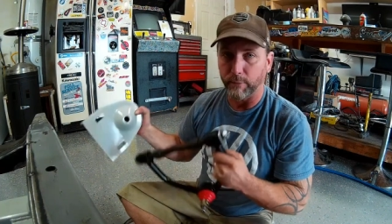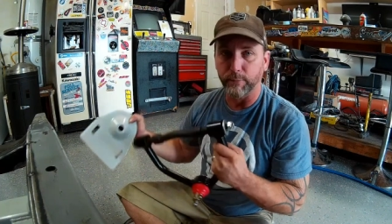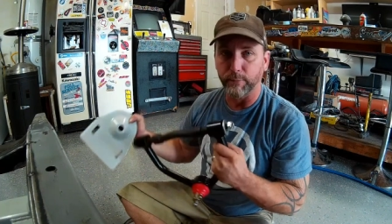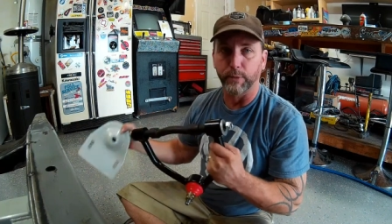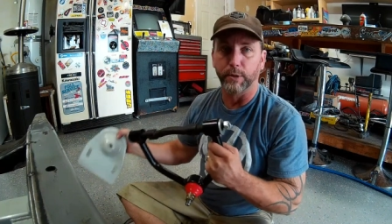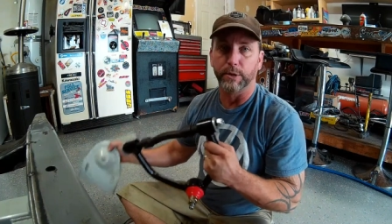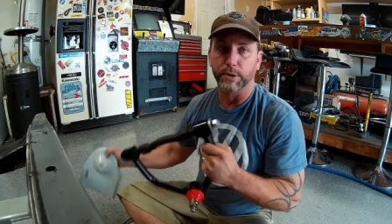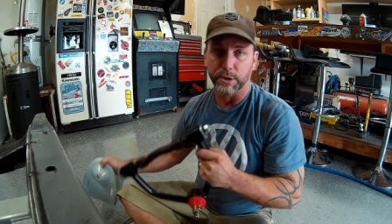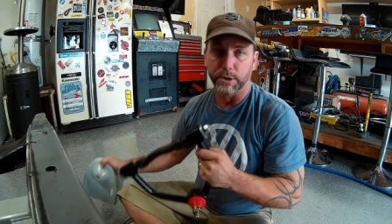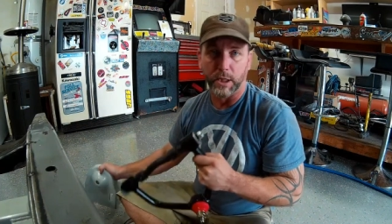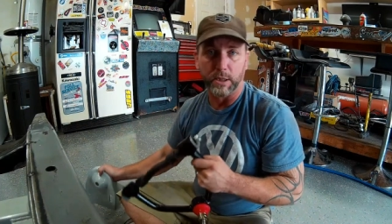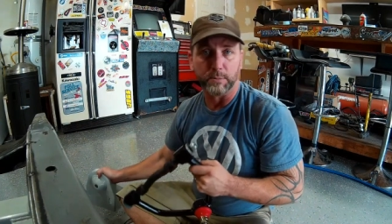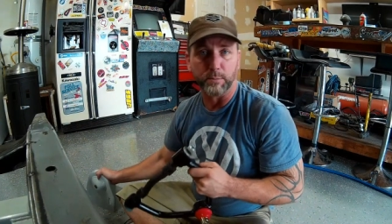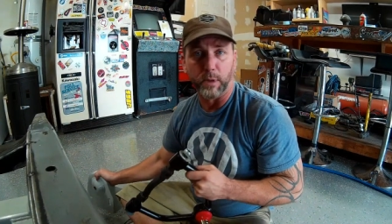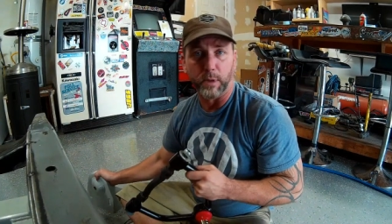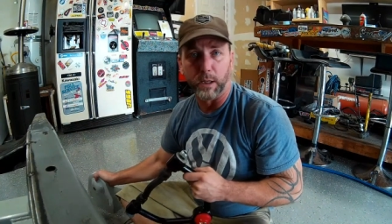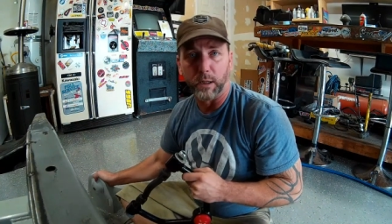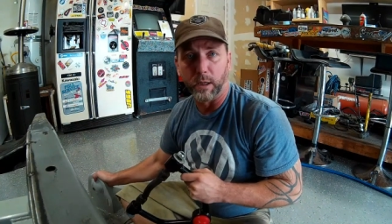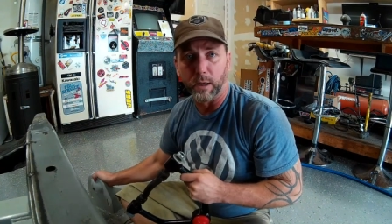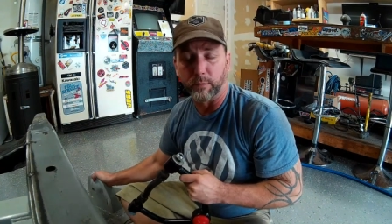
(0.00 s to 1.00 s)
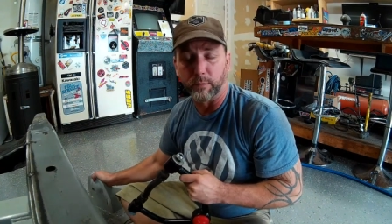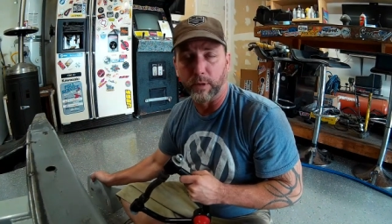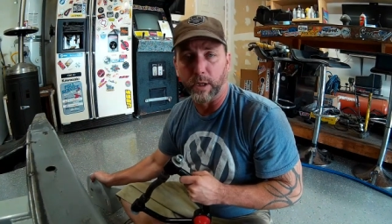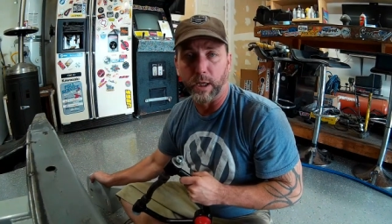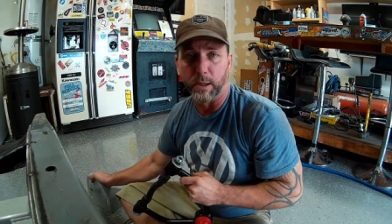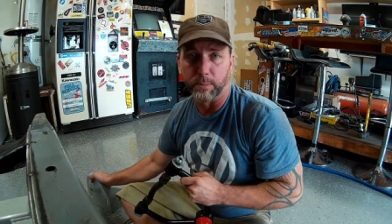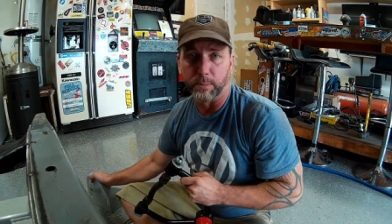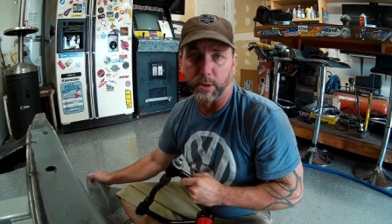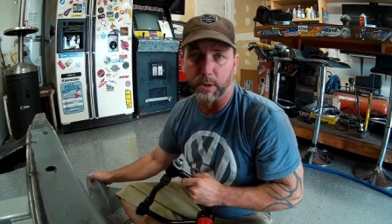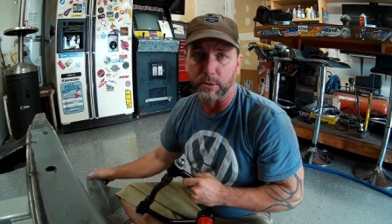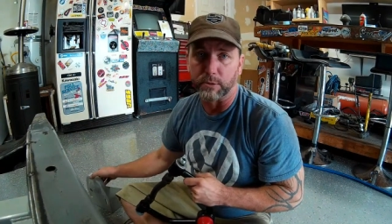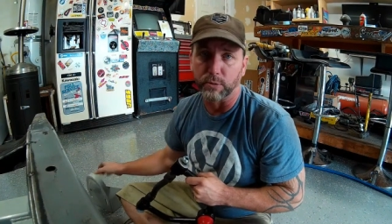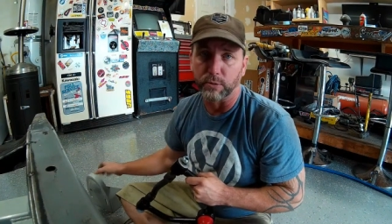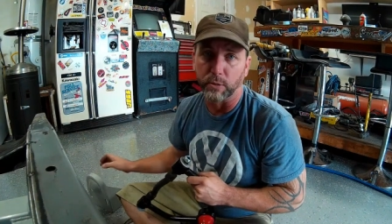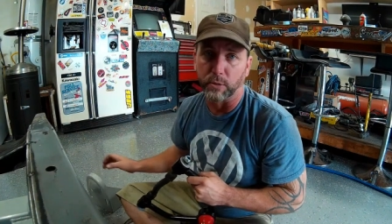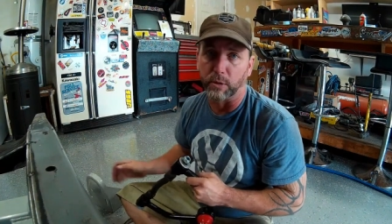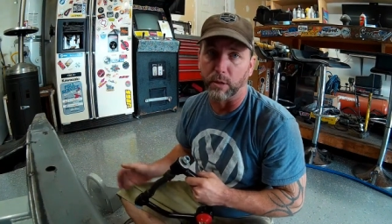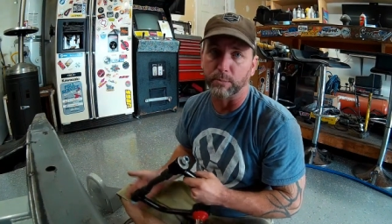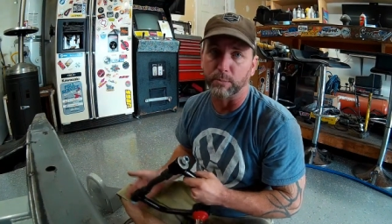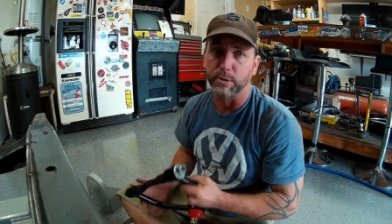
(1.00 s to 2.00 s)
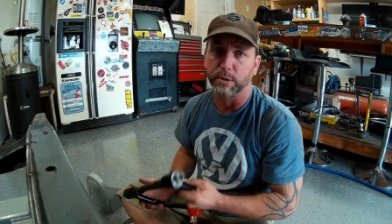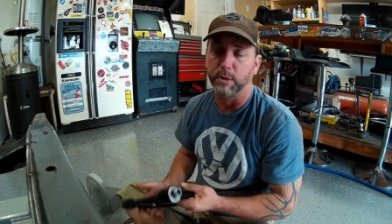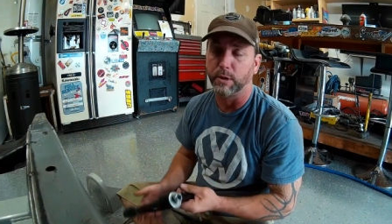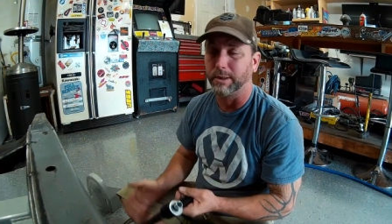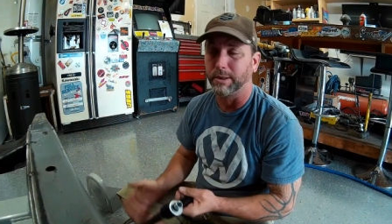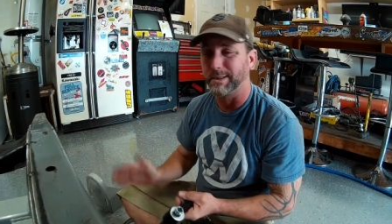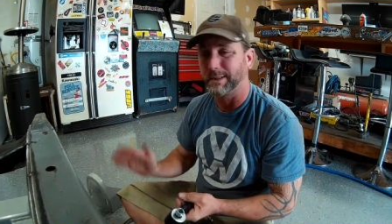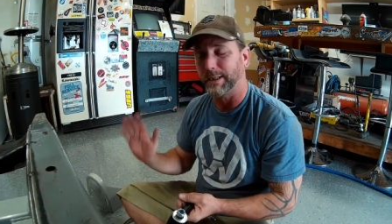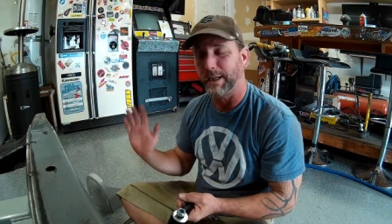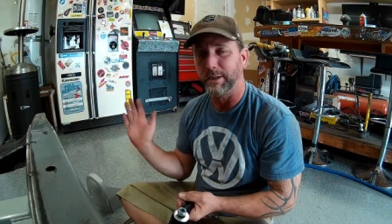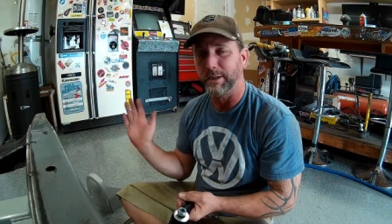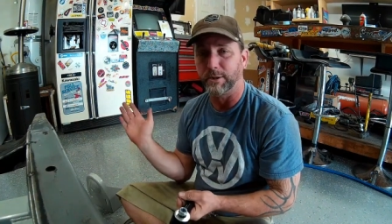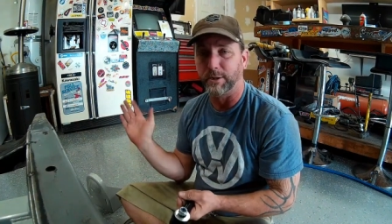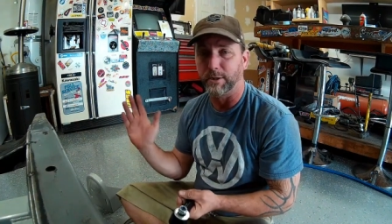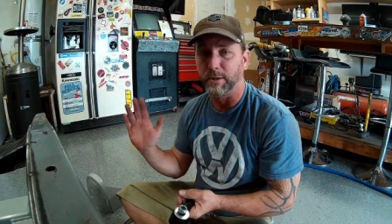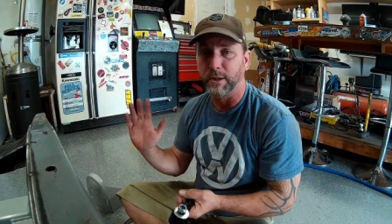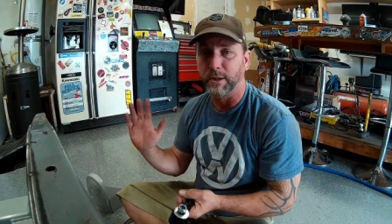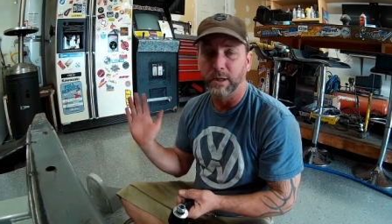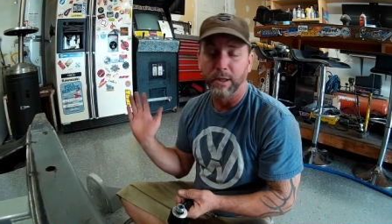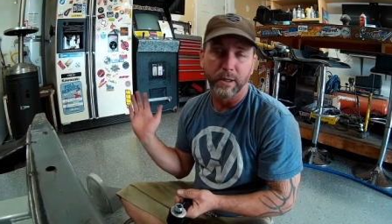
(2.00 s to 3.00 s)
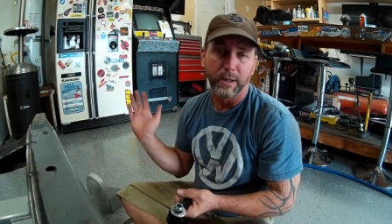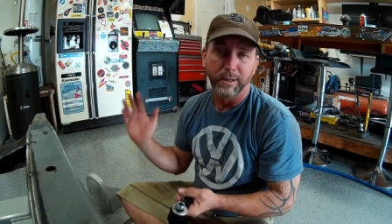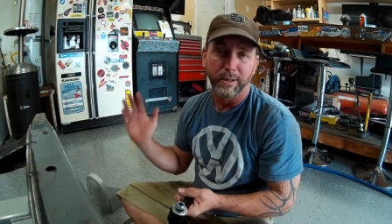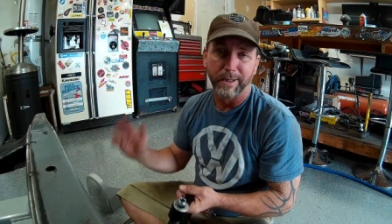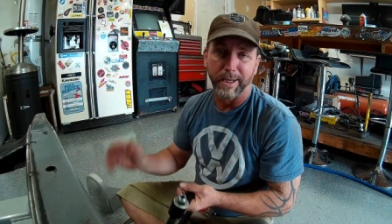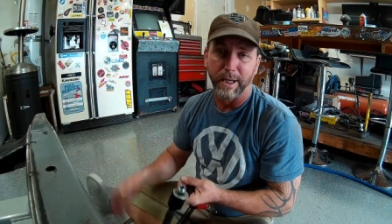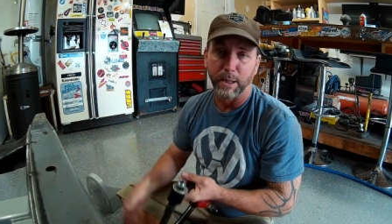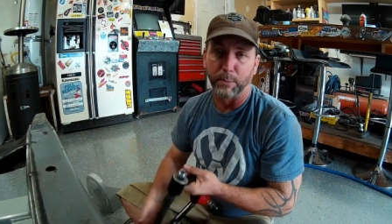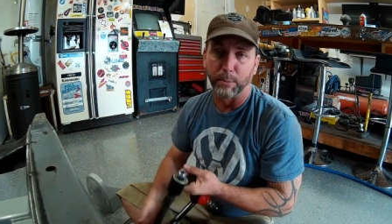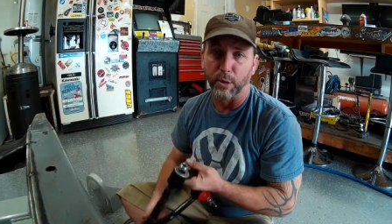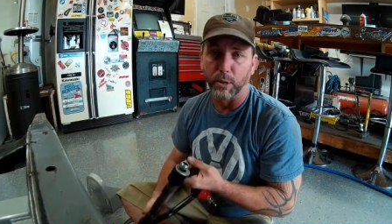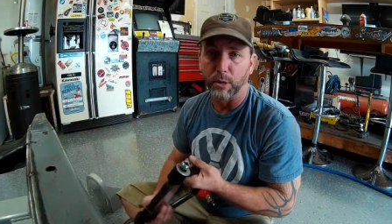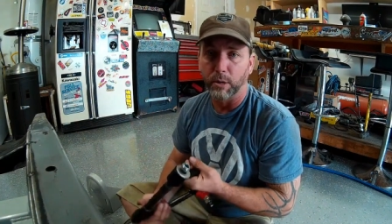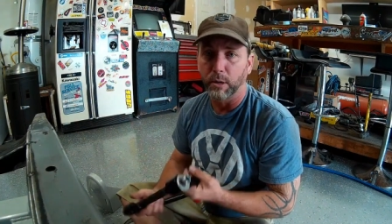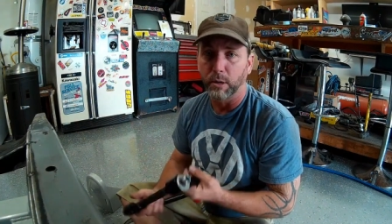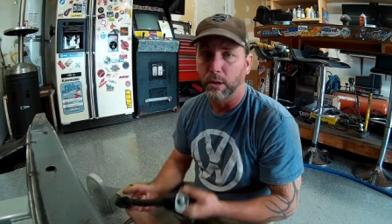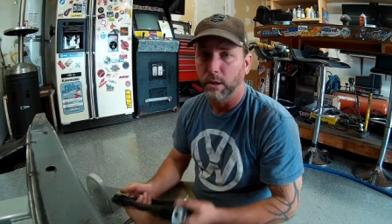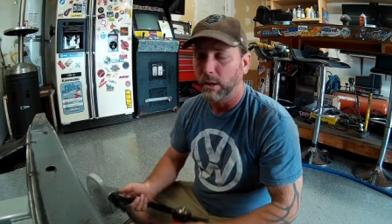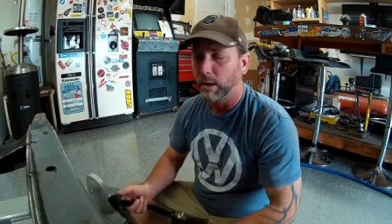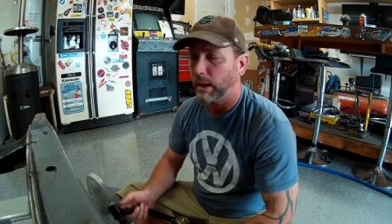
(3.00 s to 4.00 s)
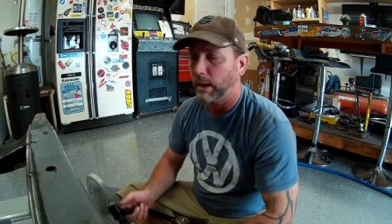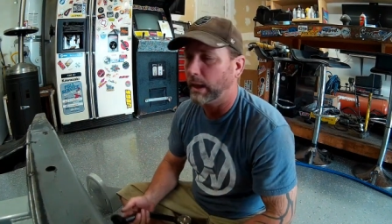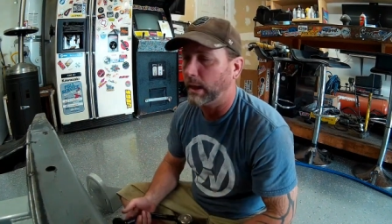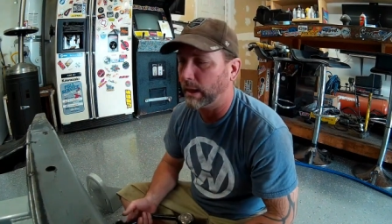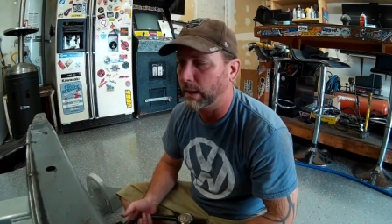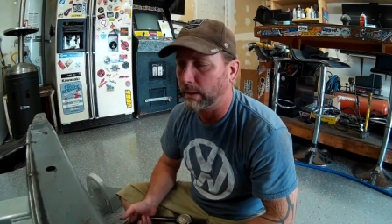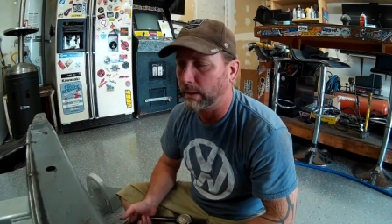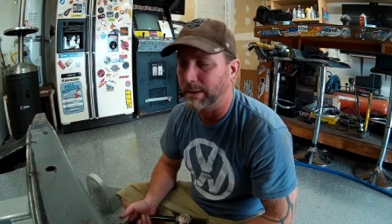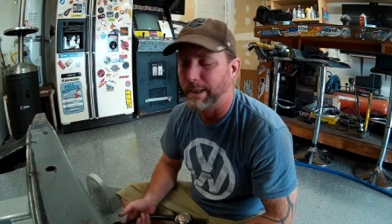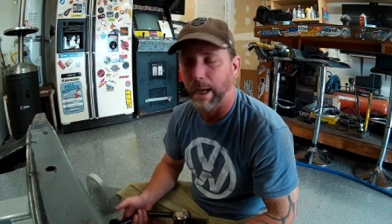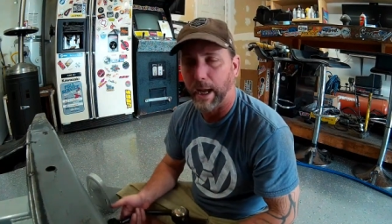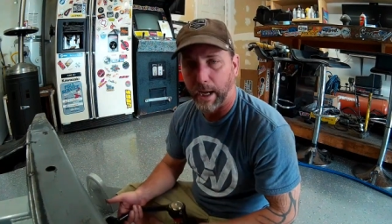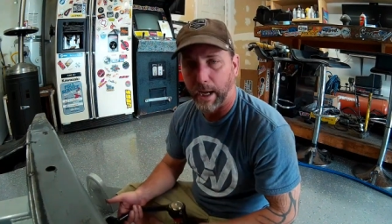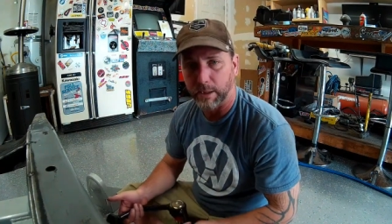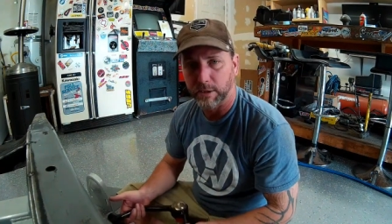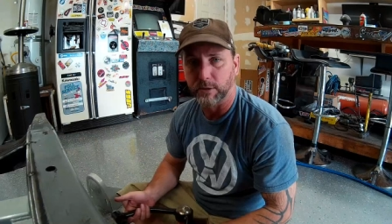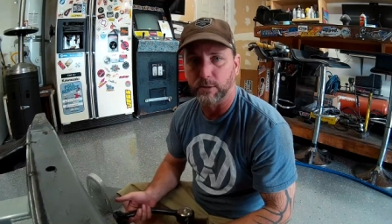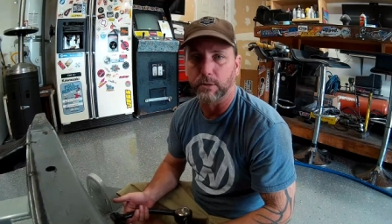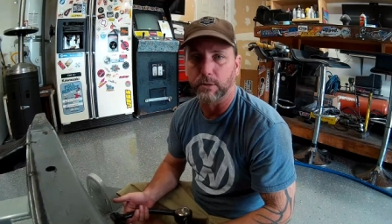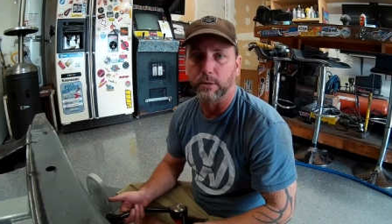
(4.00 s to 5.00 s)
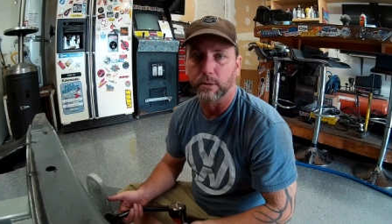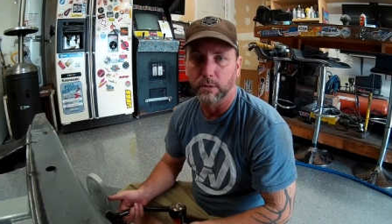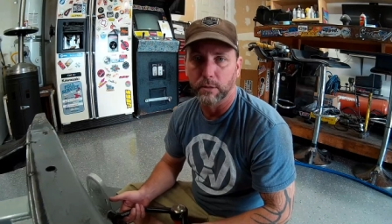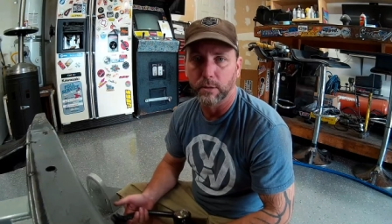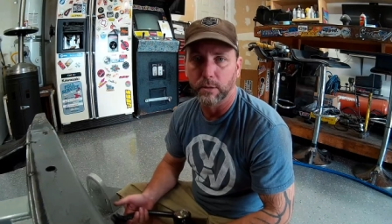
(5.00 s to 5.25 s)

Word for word: for adjustment of the upper control arm, so you can set your camber and caster